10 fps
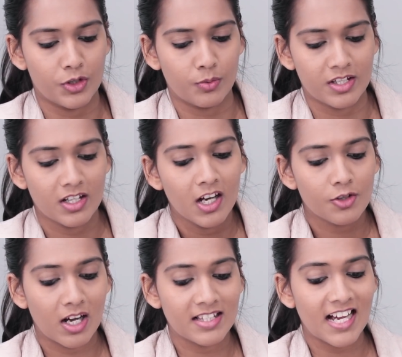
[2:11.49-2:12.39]
which was
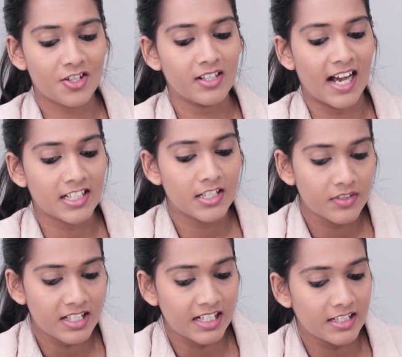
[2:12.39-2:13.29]
transaction
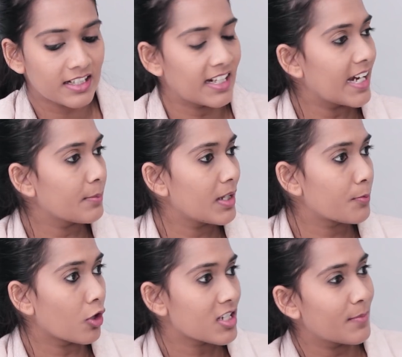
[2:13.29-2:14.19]
activity declined by
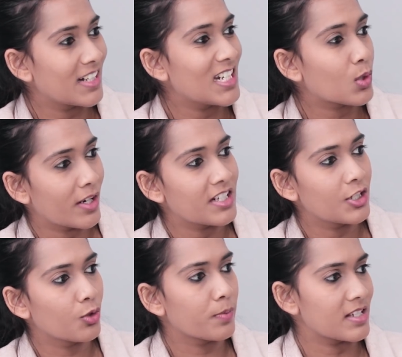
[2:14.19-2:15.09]
approximately
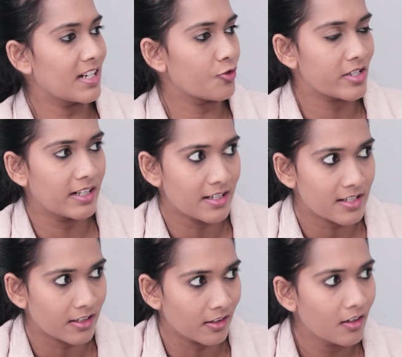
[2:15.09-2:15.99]
22% just
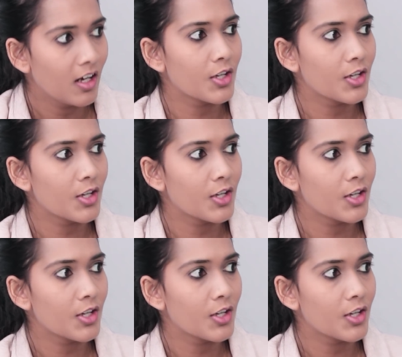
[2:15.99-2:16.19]
last year.